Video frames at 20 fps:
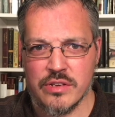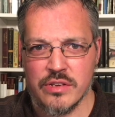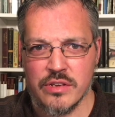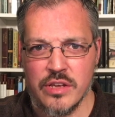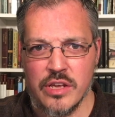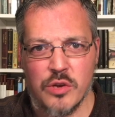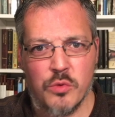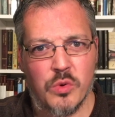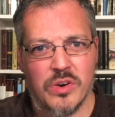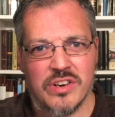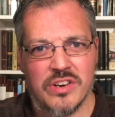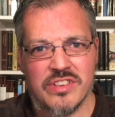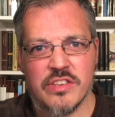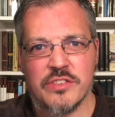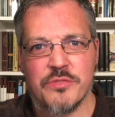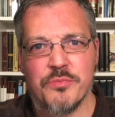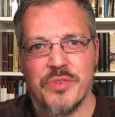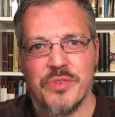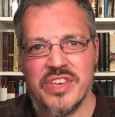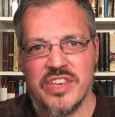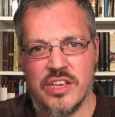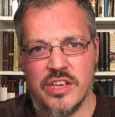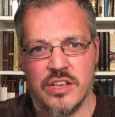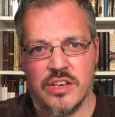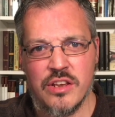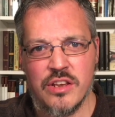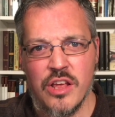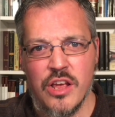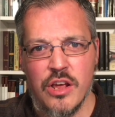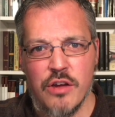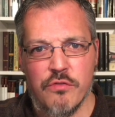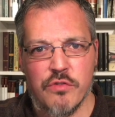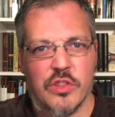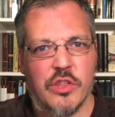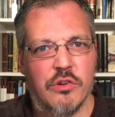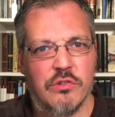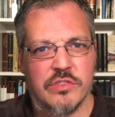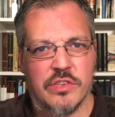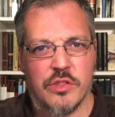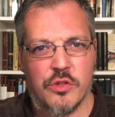And what does this mean for
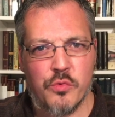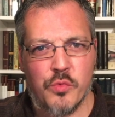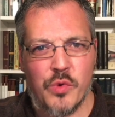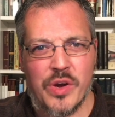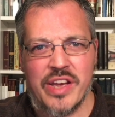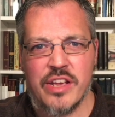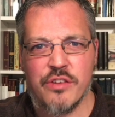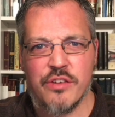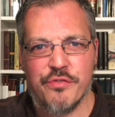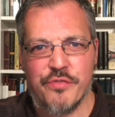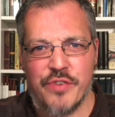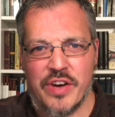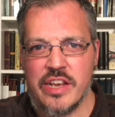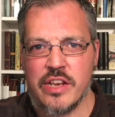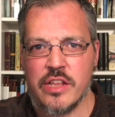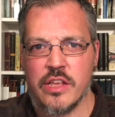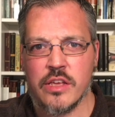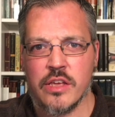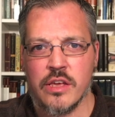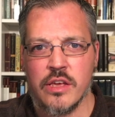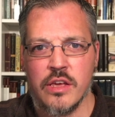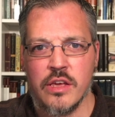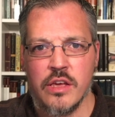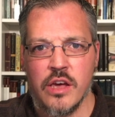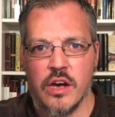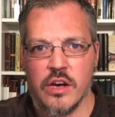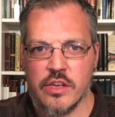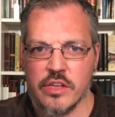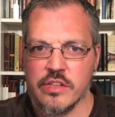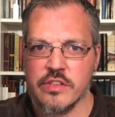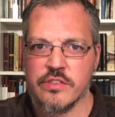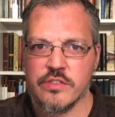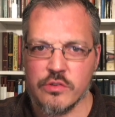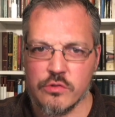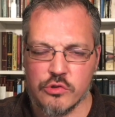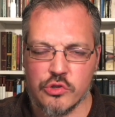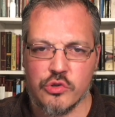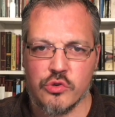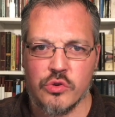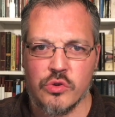those on the right fighting against
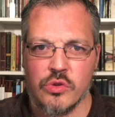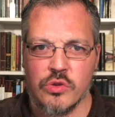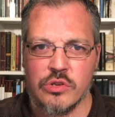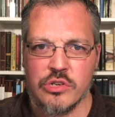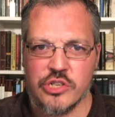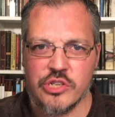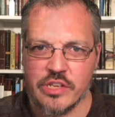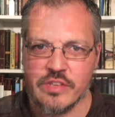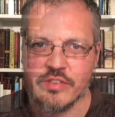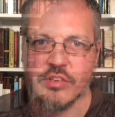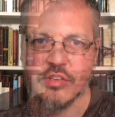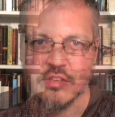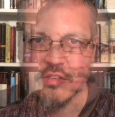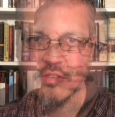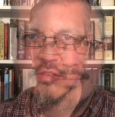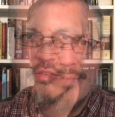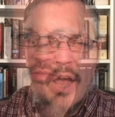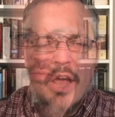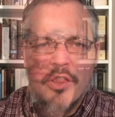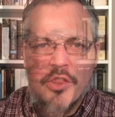social justice?